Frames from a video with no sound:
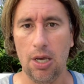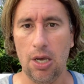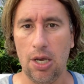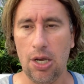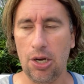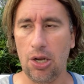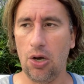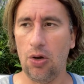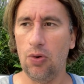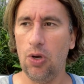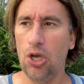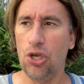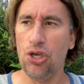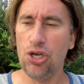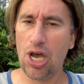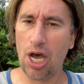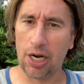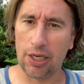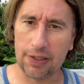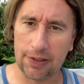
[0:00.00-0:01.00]
You know, you
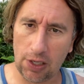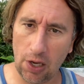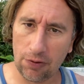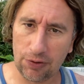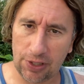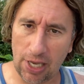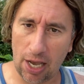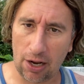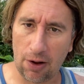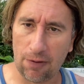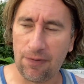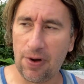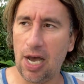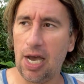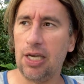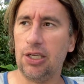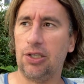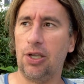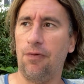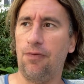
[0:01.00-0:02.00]
got to
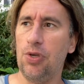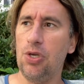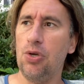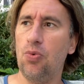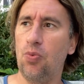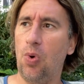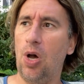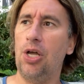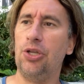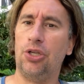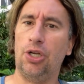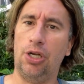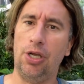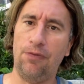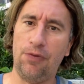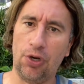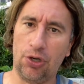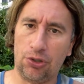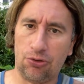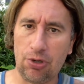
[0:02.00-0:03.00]
self-sacrifice if you want to
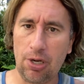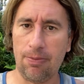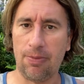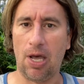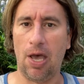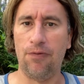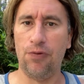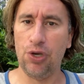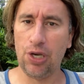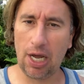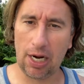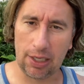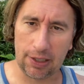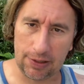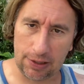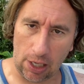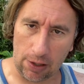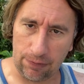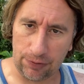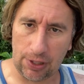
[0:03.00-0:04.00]
live your dream life. You got to
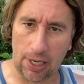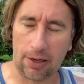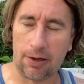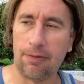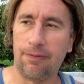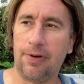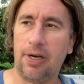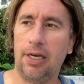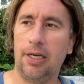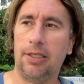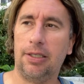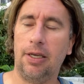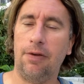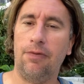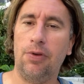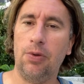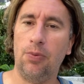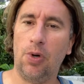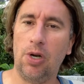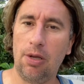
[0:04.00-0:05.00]
self-sacrifice if
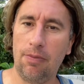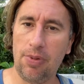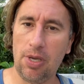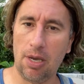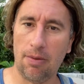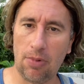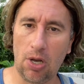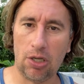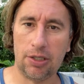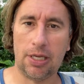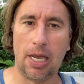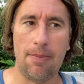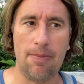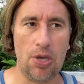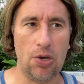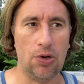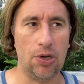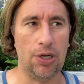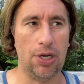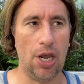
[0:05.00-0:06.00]
you want to be a
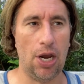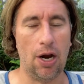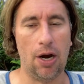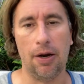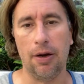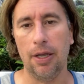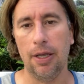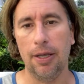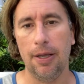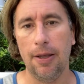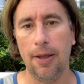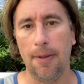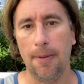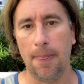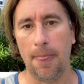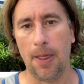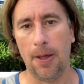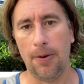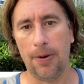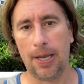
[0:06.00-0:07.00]
multimillionaire.
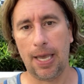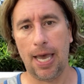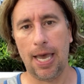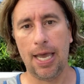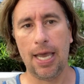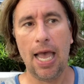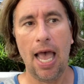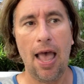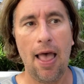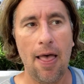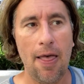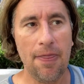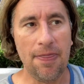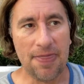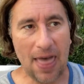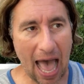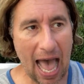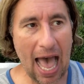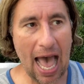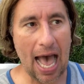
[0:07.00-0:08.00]
Okay.
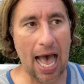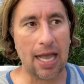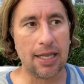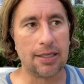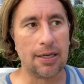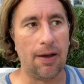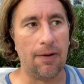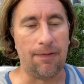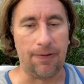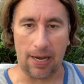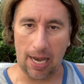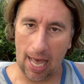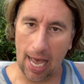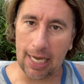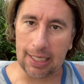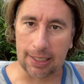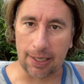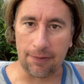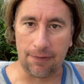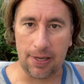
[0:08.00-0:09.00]
That
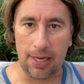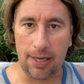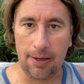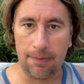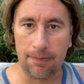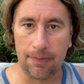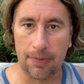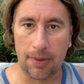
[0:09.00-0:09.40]
philosophy,